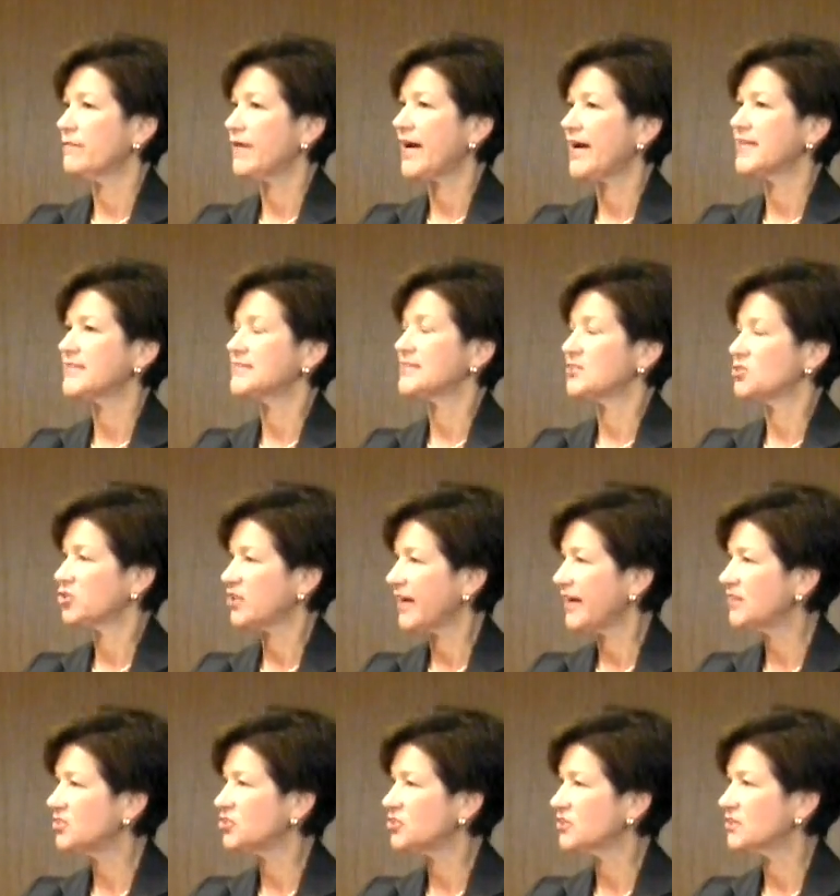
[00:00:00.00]
my
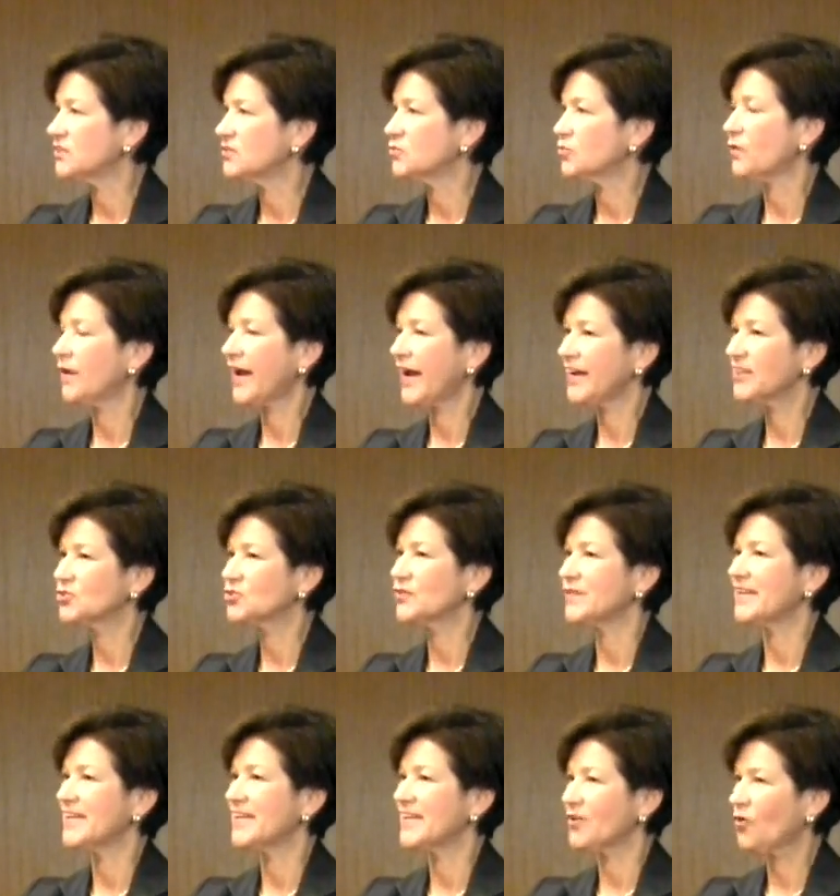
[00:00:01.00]
suggestions were
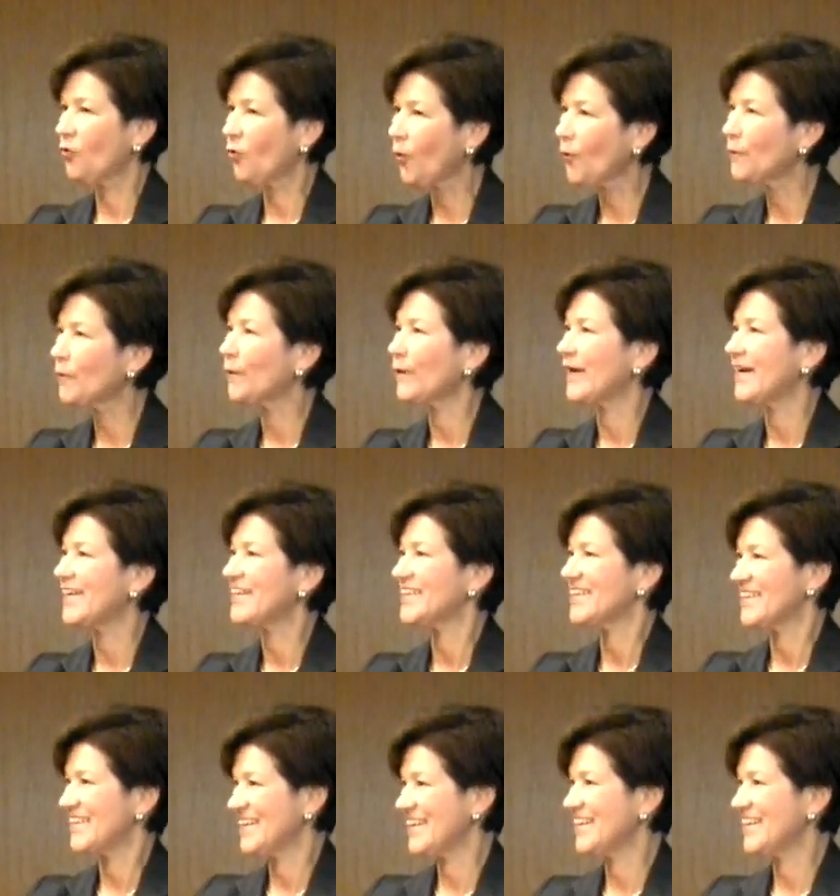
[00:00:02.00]
actually incorporated